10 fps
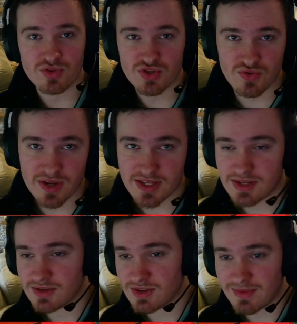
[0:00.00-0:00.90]
strings
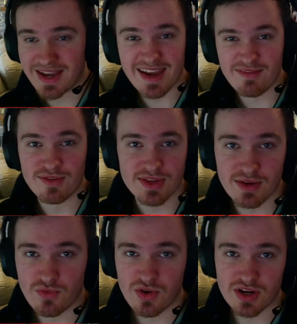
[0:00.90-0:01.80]
and to make
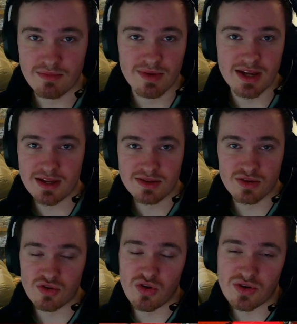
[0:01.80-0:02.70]
everything work and make the
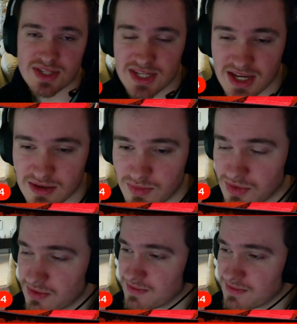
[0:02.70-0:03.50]
clock tick. But